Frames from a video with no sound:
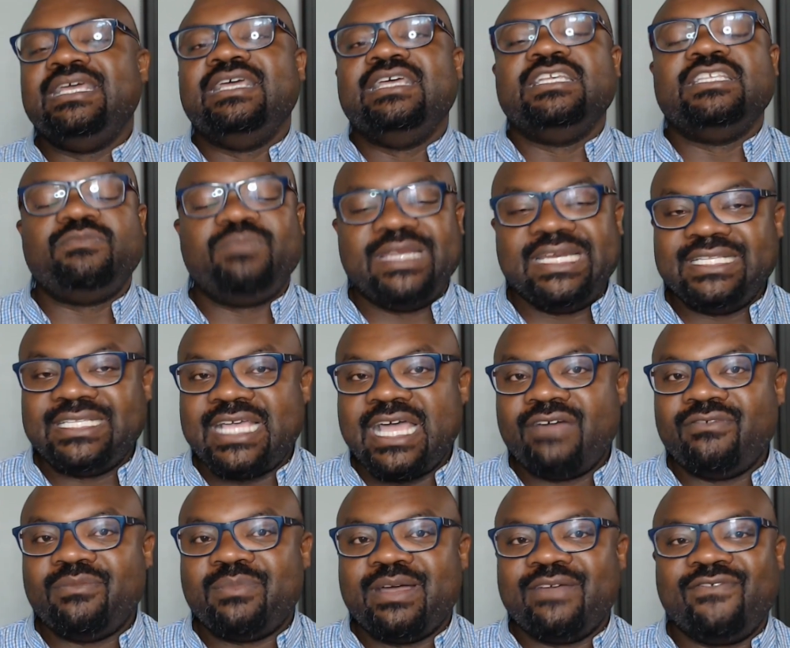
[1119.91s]
spending time
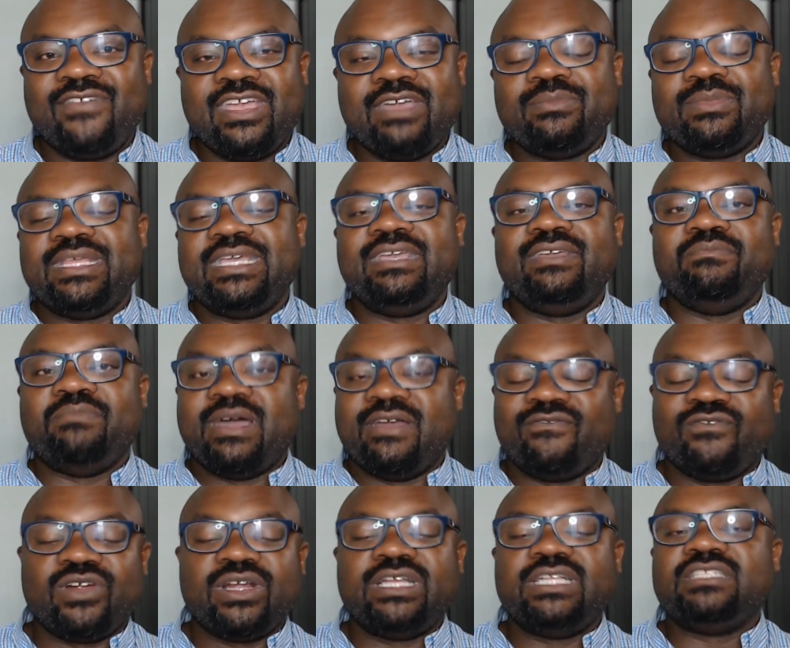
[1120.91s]
with my family, my
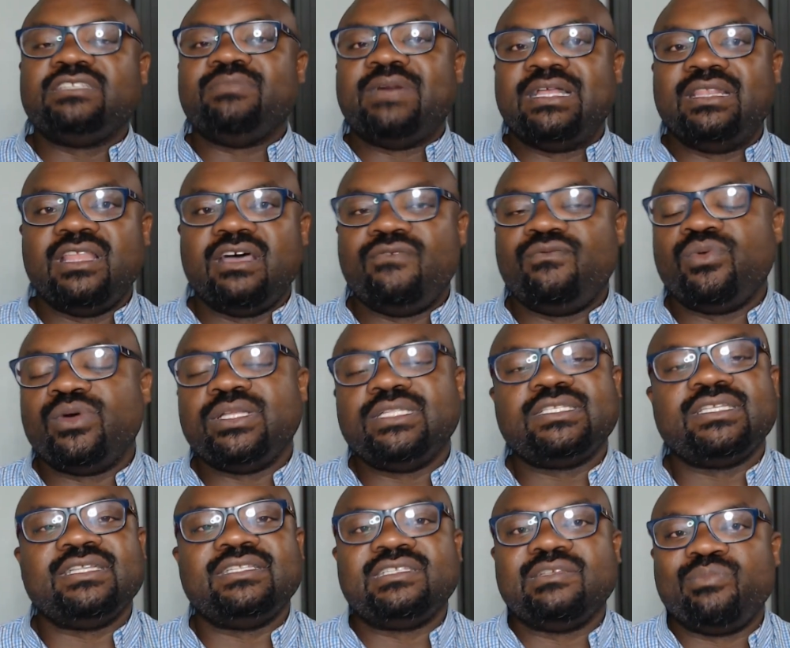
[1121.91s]
friends, my loved ones,
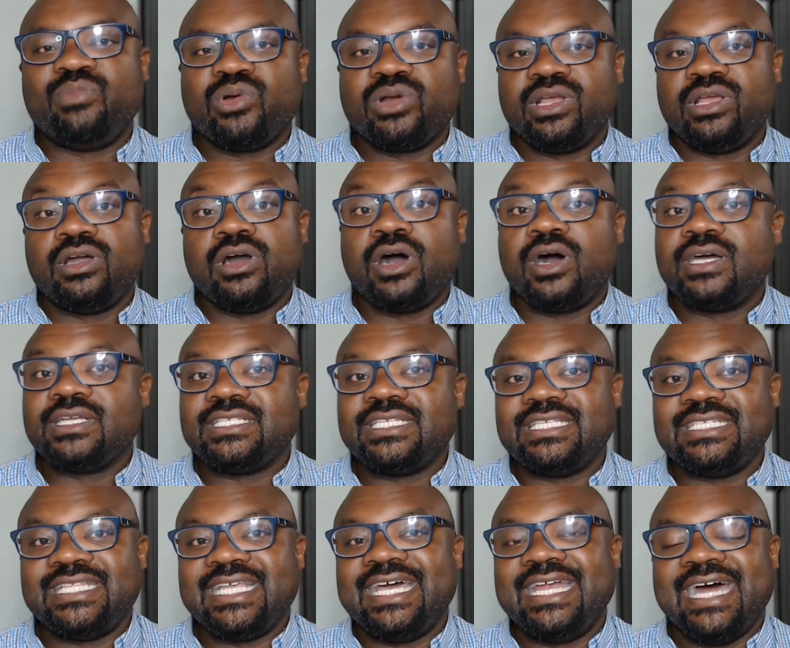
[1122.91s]
and supporting causes
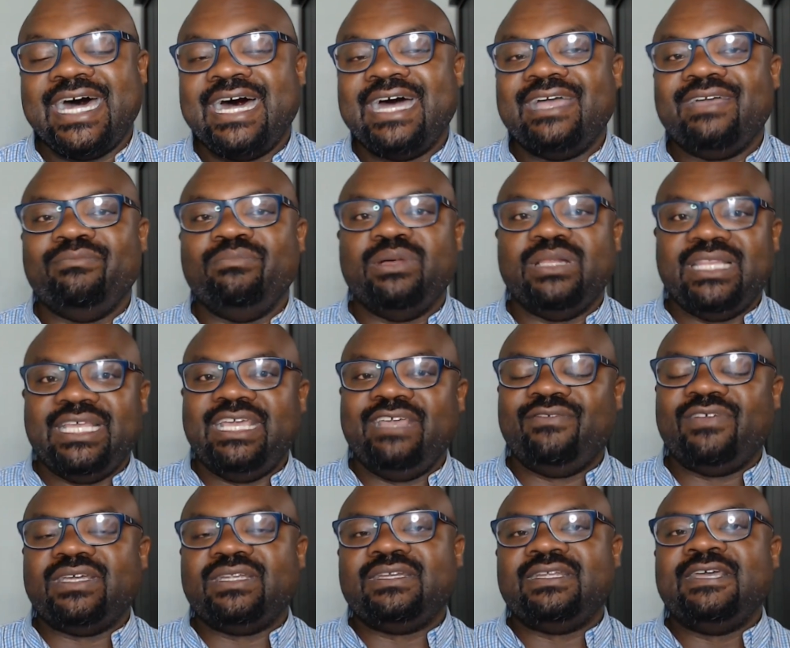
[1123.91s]
that I believe
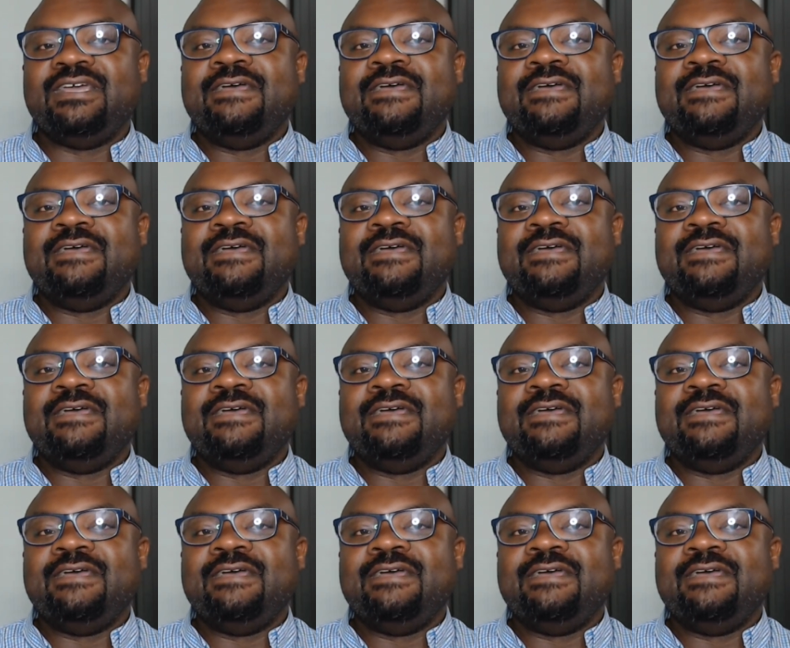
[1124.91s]
in.